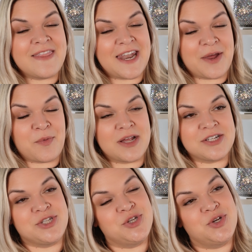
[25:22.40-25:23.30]
that I want
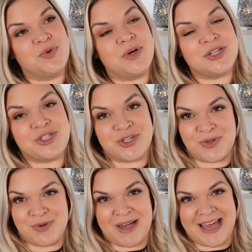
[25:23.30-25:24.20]
to show
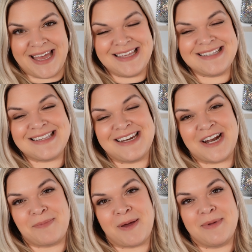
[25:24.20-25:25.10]
you guys in an
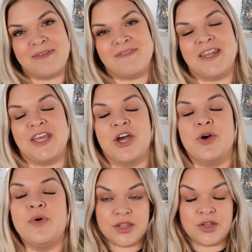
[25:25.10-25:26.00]
upcoming
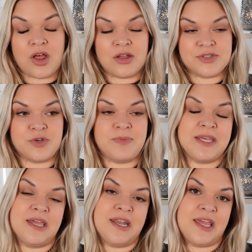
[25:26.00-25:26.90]
video. You'll also be
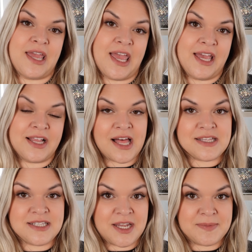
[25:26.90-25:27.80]
getting a
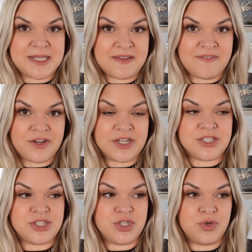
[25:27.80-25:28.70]
closet update very
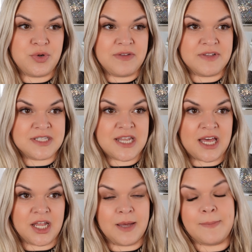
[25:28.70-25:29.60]
soon if it's
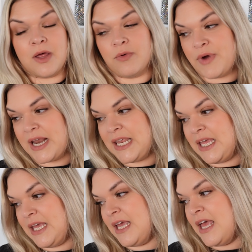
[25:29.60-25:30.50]
not up
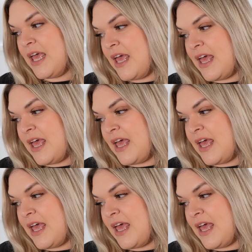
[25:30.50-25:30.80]
already.